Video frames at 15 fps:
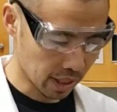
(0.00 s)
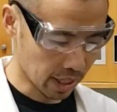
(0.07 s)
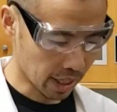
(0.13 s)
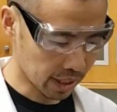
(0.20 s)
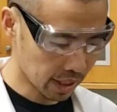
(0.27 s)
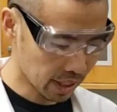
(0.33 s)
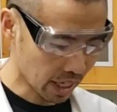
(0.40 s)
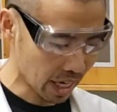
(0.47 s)

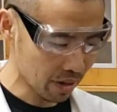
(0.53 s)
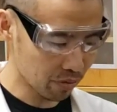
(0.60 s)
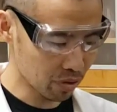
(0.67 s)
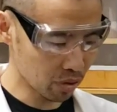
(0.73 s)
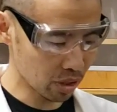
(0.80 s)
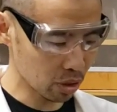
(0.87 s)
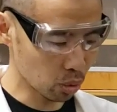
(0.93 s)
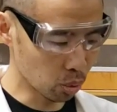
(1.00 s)
And then
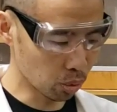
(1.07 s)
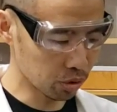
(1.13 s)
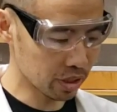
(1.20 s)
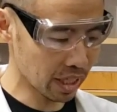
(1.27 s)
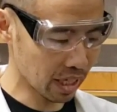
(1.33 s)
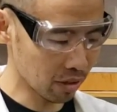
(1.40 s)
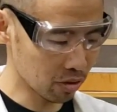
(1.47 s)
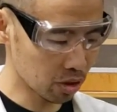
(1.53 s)
after it cooled
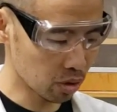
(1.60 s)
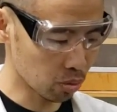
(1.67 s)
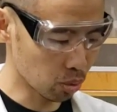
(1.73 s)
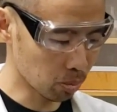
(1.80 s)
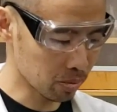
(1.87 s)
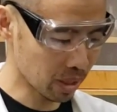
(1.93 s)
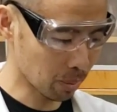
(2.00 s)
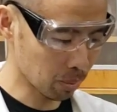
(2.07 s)
down to
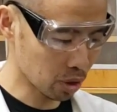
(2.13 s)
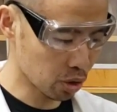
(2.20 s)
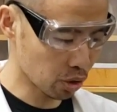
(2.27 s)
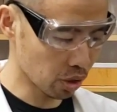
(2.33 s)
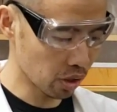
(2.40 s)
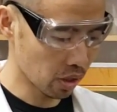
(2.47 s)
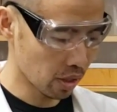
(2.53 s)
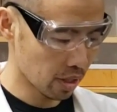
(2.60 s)
room
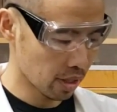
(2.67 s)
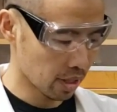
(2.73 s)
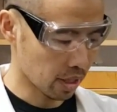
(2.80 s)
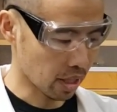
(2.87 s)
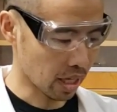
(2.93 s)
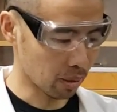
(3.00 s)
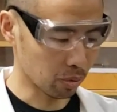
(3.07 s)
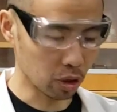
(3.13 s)
temperature,
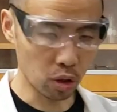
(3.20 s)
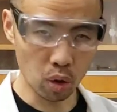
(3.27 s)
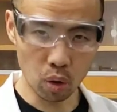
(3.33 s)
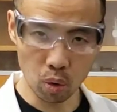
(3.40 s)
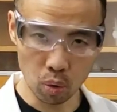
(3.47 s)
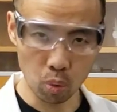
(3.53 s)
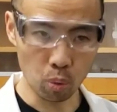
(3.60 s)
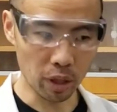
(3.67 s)
I would
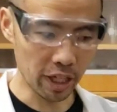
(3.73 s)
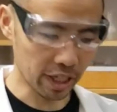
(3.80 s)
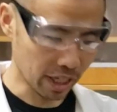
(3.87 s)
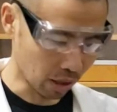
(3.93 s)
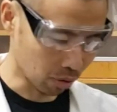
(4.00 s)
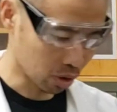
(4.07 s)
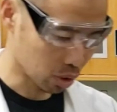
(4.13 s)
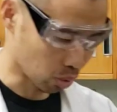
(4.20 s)
go weigh it
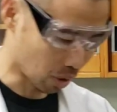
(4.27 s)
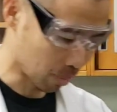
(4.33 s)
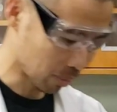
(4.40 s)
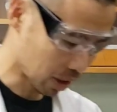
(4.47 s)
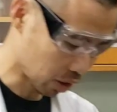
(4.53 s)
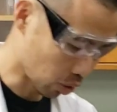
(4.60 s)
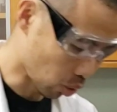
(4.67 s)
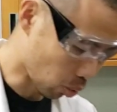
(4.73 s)
out. So I'm
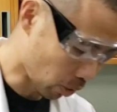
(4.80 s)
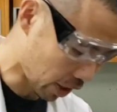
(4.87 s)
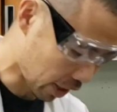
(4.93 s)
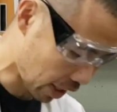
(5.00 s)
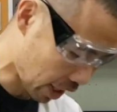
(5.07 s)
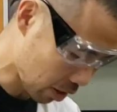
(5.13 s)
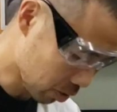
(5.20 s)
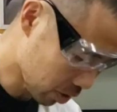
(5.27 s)
going to go weigh it
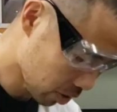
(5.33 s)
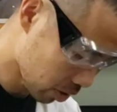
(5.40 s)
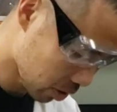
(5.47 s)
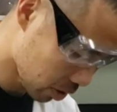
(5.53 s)
out.